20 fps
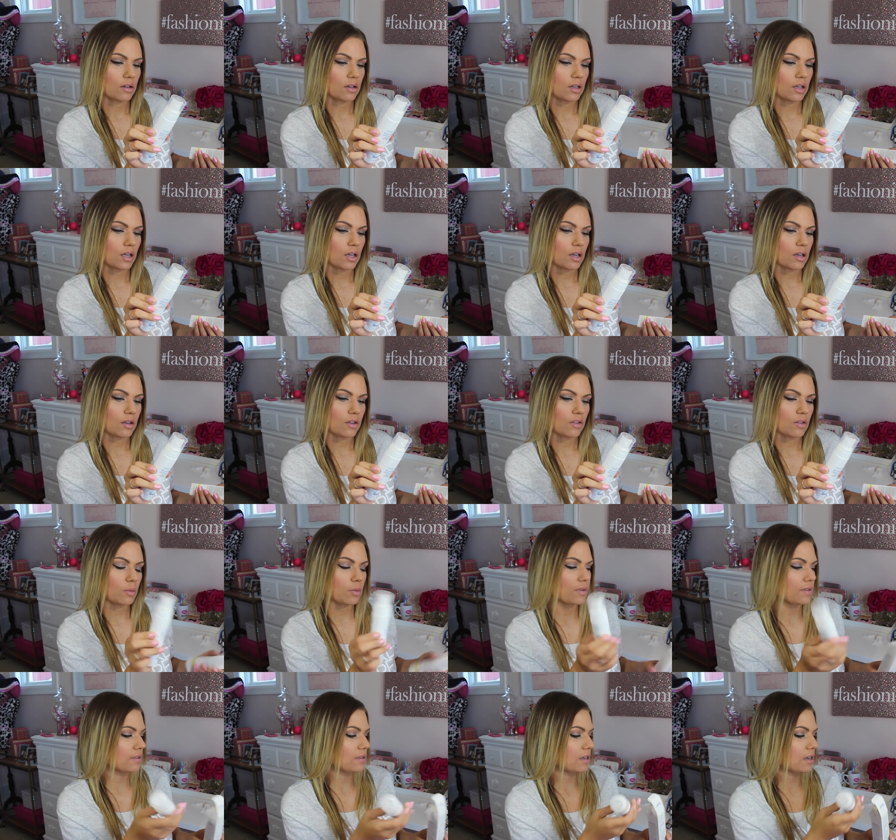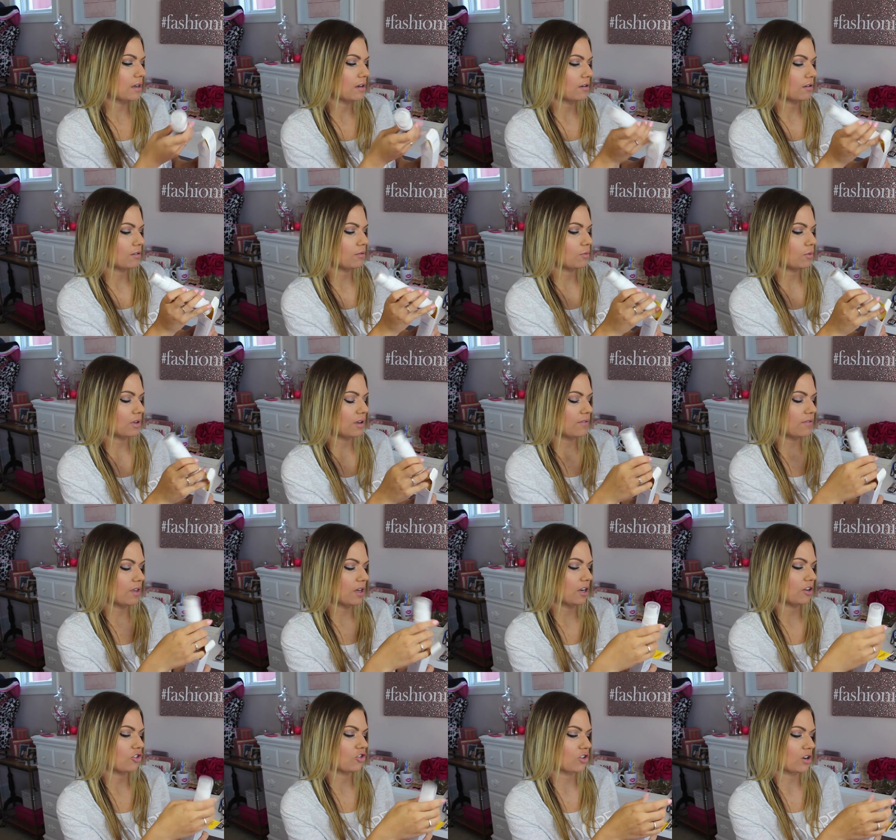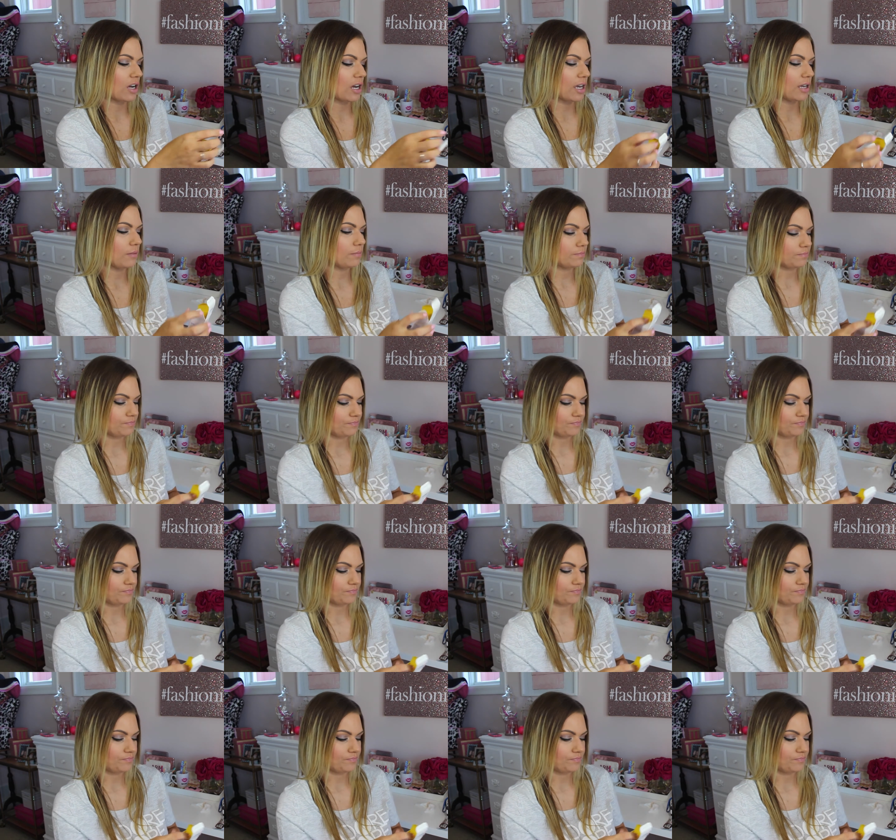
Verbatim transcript: Yeah, so we'll see. I'll give that a try.